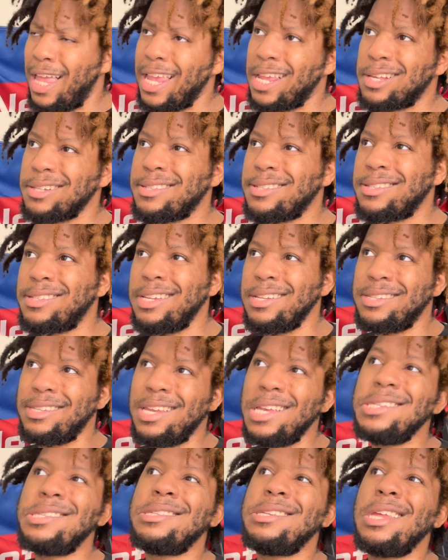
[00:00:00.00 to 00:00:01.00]

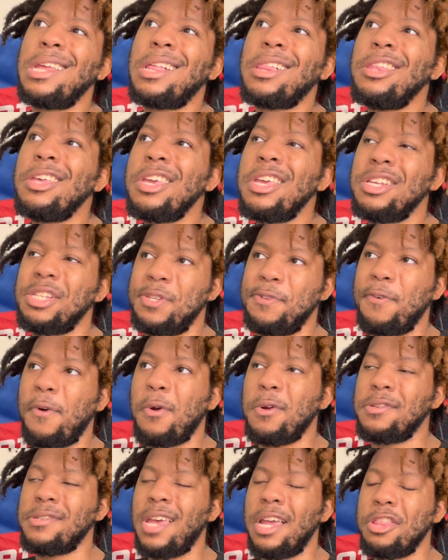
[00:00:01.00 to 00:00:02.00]
Statistically, as
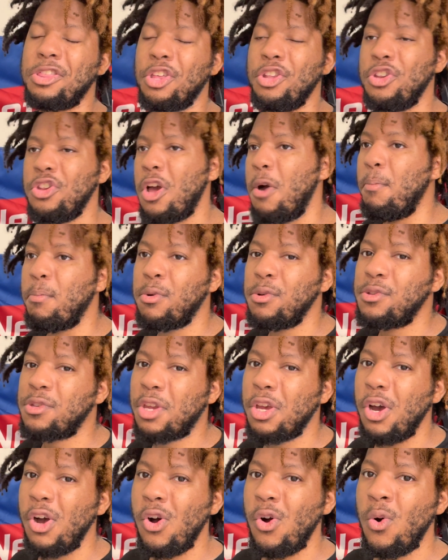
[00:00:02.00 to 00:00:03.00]
far as the numbers
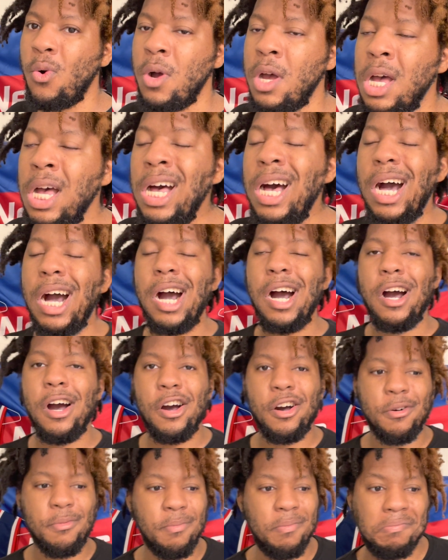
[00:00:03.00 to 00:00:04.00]
go,
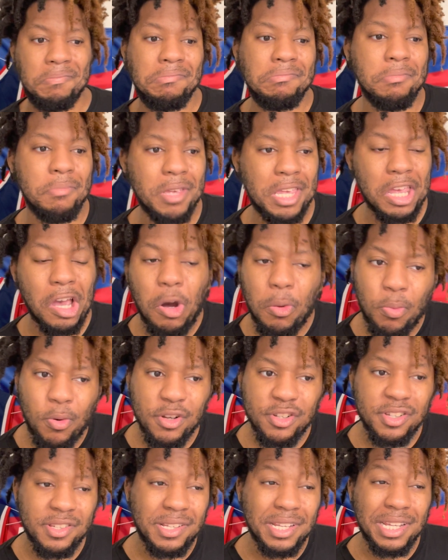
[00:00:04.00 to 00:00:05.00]
Mikal
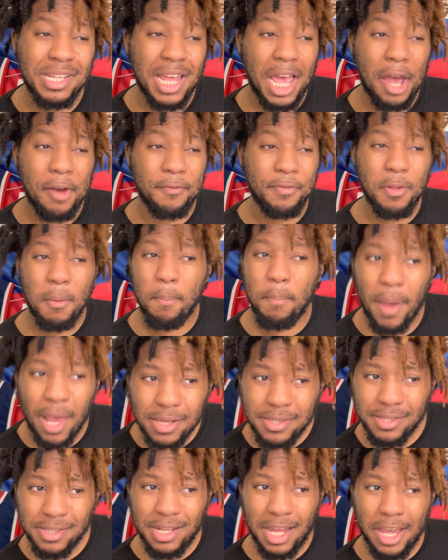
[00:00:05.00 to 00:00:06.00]
Bridges didn't have the
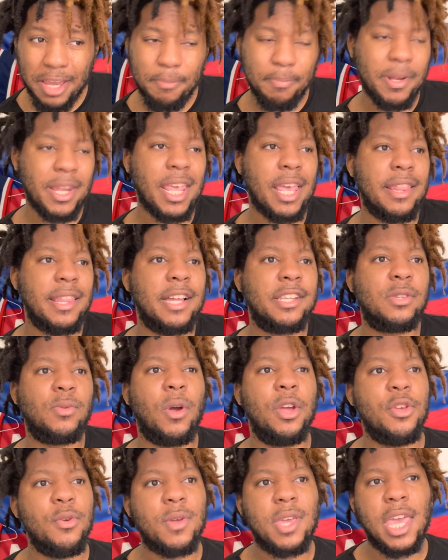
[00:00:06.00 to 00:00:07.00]
best night, but again, that's why
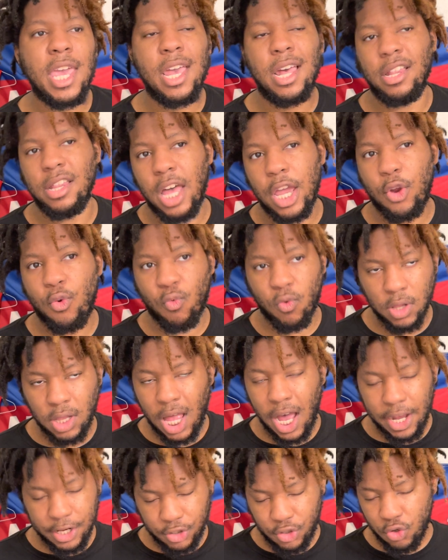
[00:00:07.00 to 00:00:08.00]
you can't
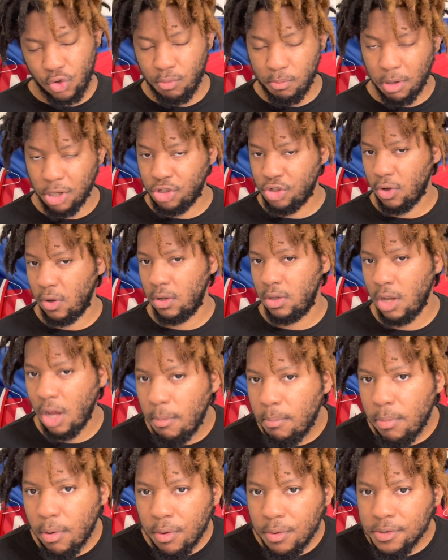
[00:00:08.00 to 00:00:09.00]
rely too much on
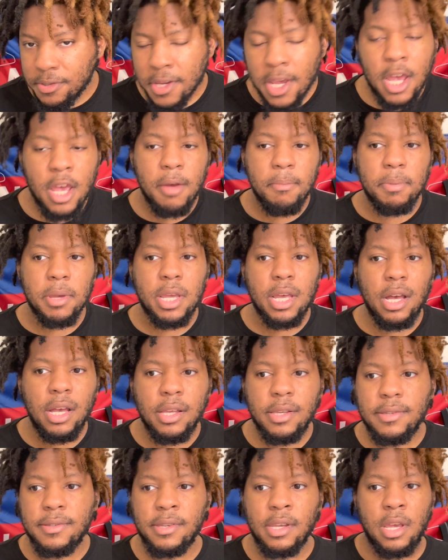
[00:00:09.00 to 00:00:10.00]
numbers,
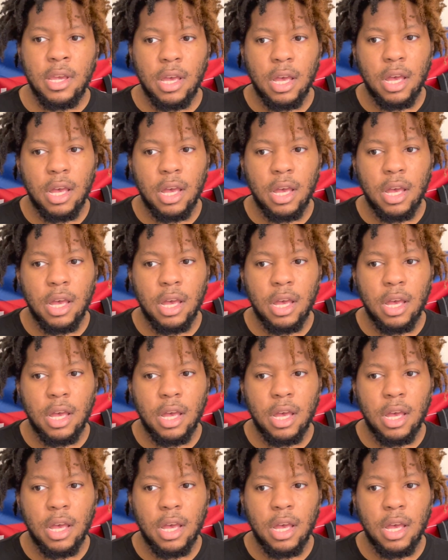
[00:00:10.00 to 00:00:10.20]
because